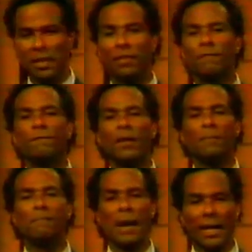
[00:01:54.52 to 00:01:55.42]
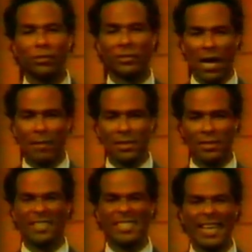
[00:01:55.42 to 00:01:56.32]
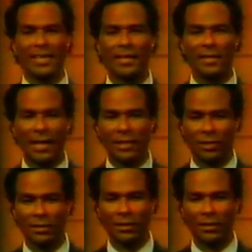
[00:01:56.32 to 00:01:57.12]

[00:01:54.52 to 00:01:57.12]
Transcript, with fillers: the Philip Michael Thomas Psychic Connection.